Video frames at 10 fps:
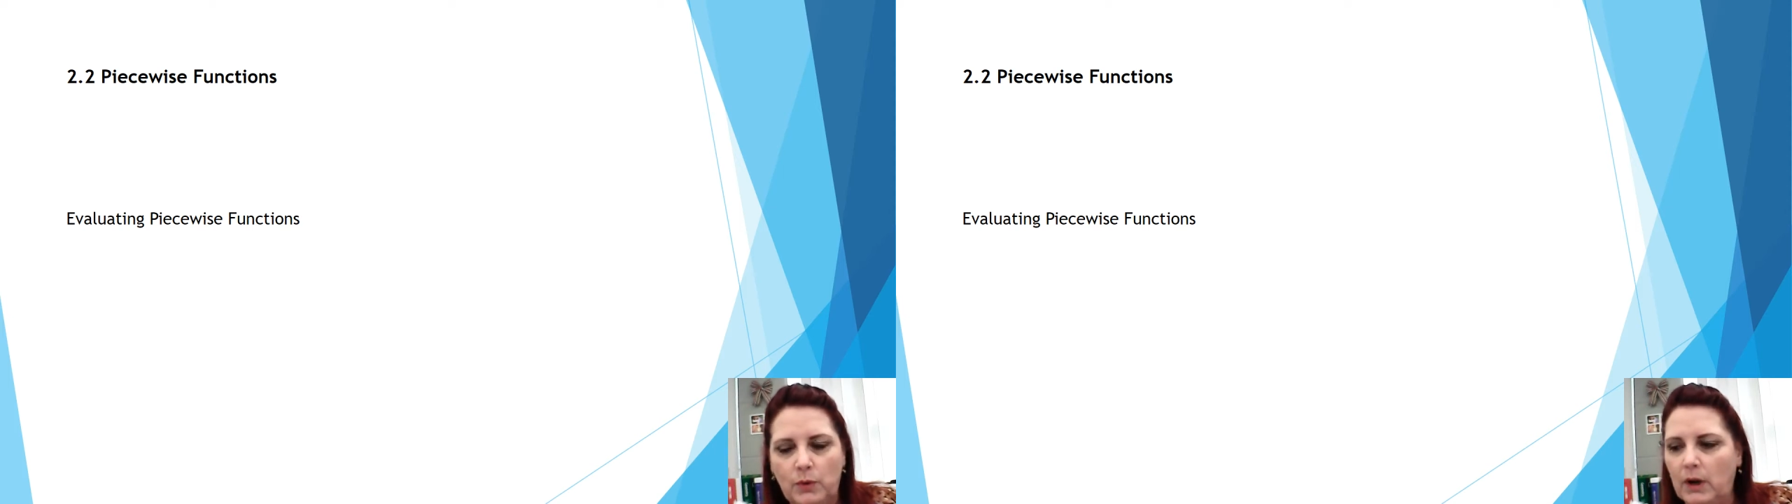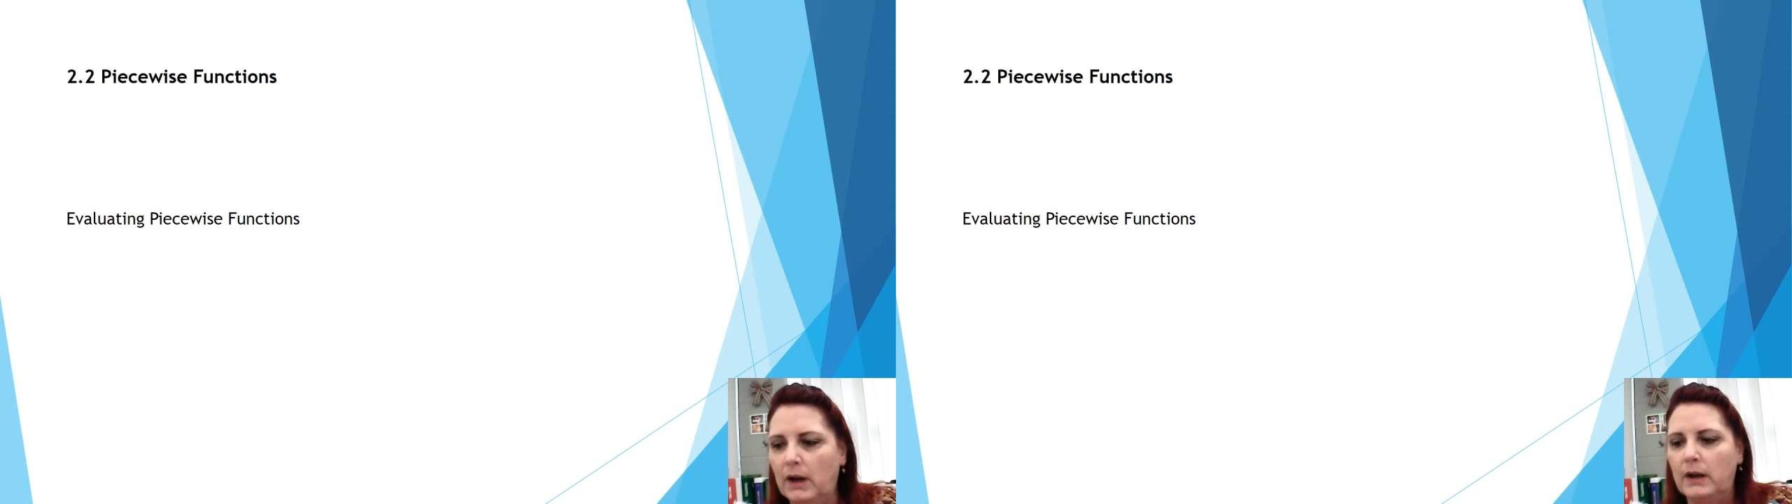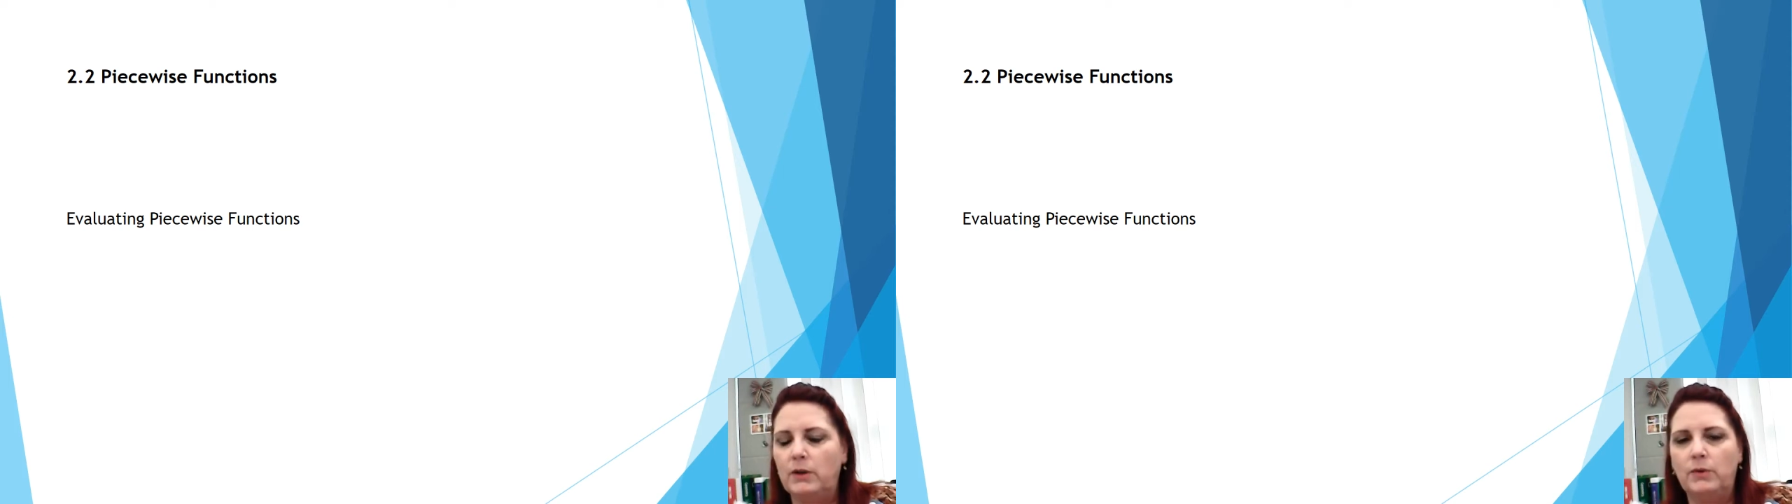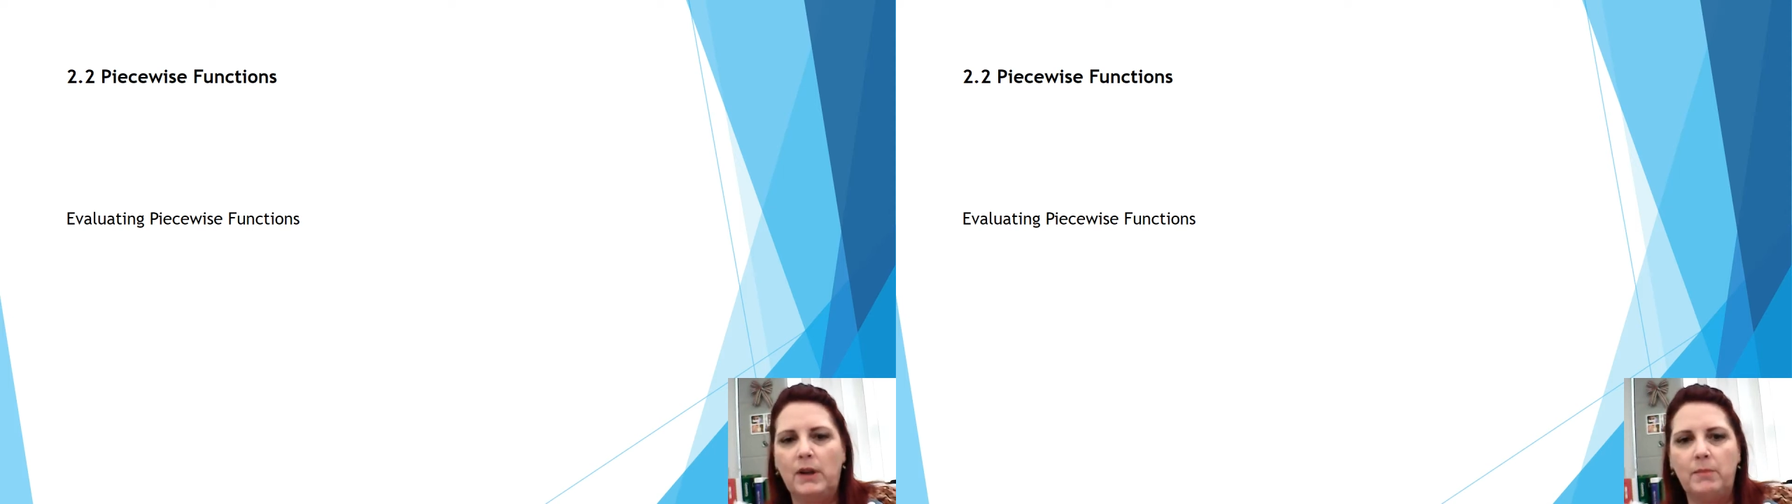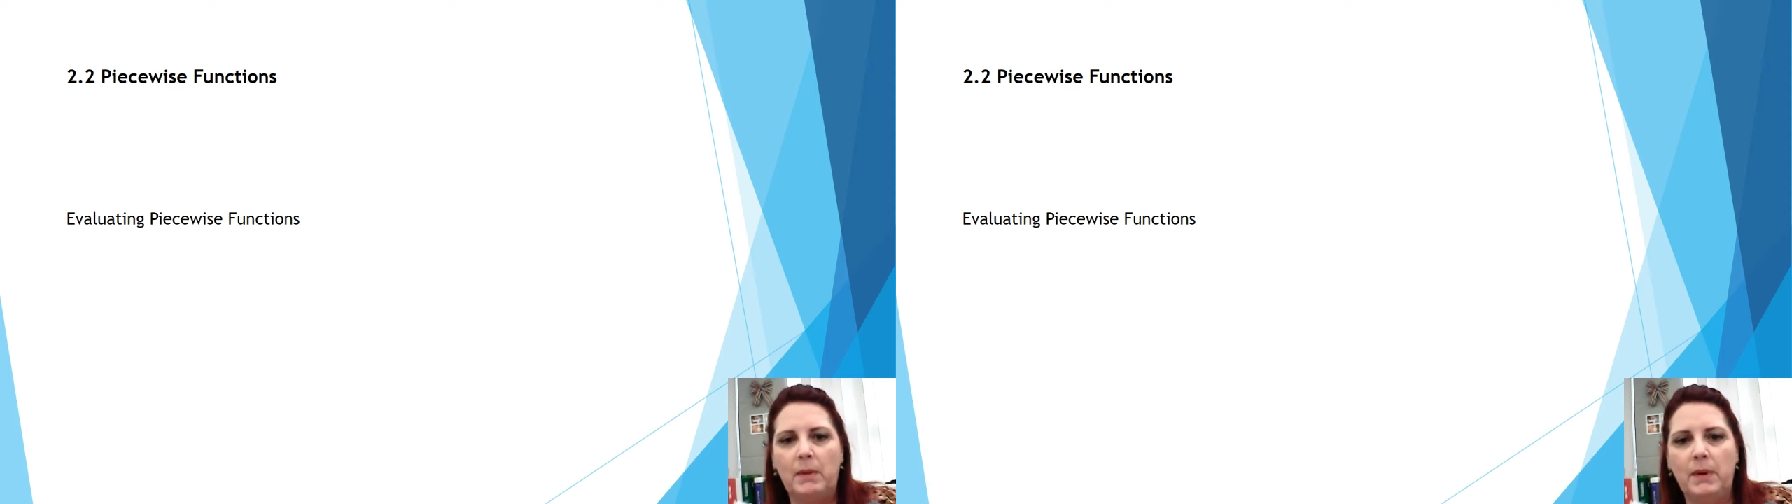I don't
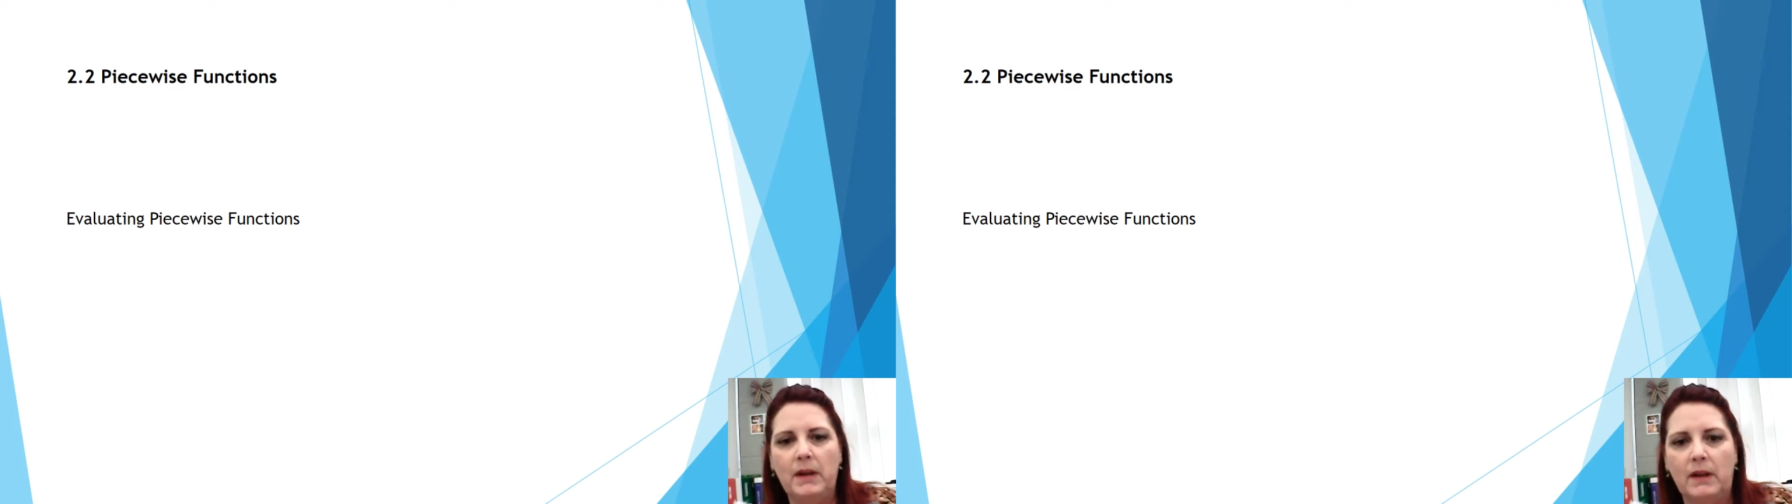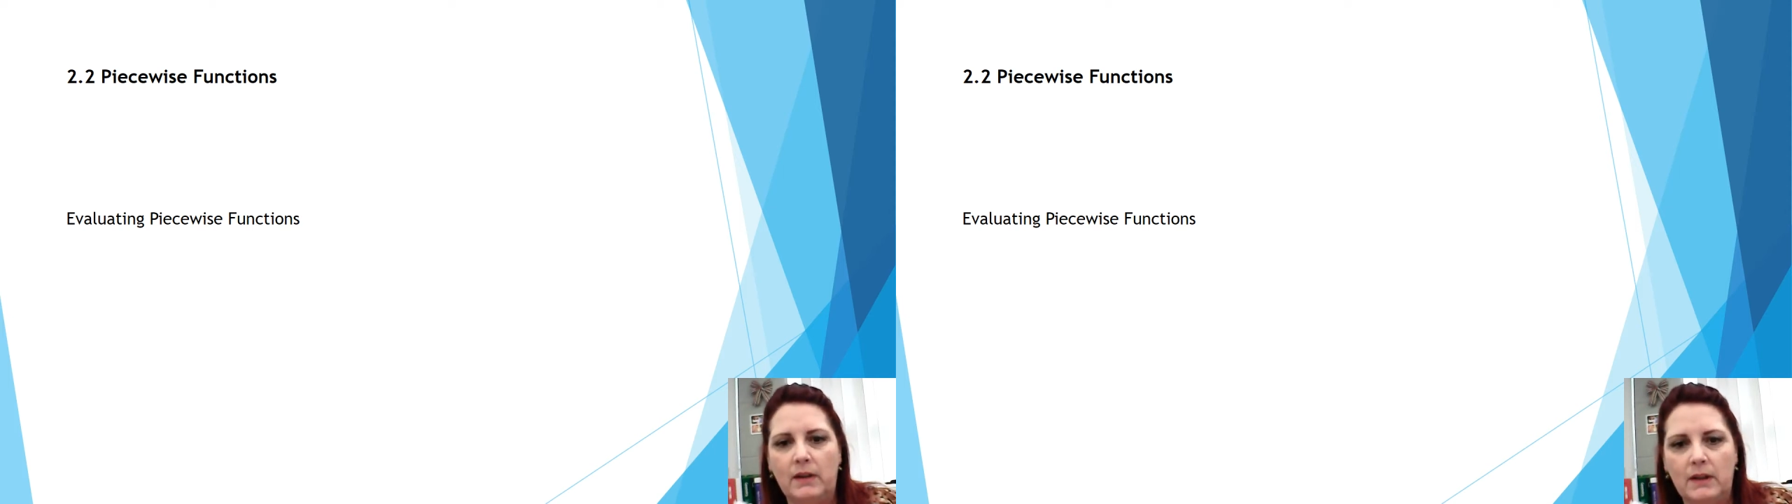have my pen on,